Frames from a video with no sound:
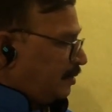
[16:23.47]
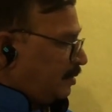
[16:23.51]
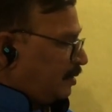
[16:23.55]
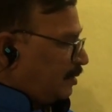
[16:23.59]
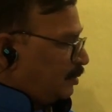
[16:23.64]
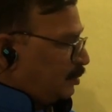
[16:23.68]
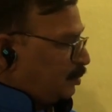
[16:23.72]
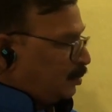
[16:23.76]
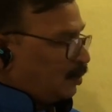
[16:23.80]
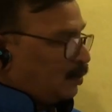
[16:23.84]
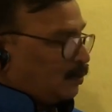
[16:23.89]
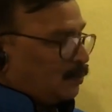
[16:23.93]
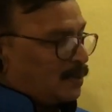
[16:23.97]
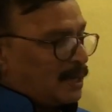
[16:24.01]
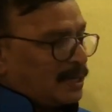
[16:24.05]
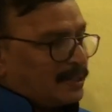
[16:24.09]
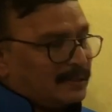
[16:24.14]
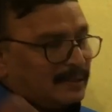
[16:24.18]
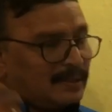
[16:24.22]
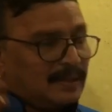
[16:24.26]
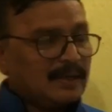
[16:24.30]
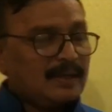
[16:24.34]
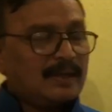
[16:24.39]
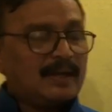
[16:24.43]
So
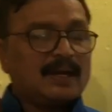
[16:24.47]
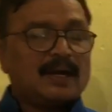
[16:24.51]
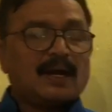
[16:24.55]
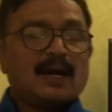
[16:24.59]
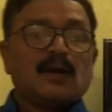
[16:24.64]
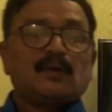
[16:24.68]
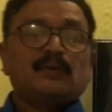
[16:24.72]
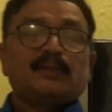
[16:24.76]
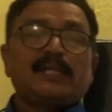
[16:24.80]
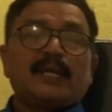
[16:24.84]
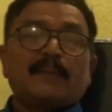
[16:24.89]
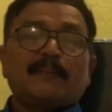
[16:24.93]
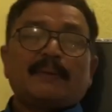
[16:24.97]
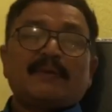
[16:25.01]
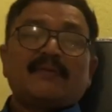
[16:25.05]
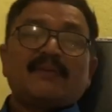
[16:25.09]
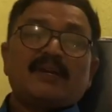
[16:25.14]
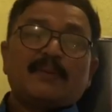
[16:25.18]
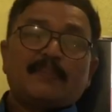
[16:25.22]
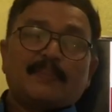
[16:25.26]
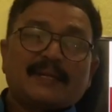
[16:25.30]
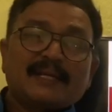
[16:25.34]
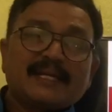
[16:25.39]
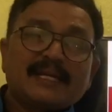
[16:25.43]
how they
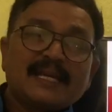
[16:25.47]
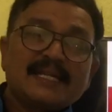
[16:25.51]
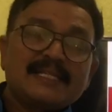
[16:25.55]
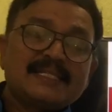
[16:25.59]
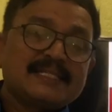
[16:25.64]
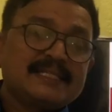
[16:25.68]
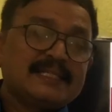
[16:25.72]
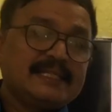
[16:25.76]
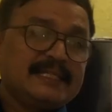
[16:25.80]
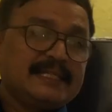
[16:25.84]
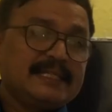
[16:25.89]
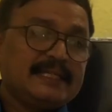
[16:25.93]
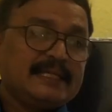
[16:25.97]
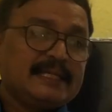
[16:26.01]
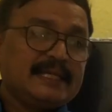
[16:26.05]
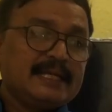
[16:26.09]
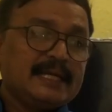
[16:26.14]
prevent pregnancy?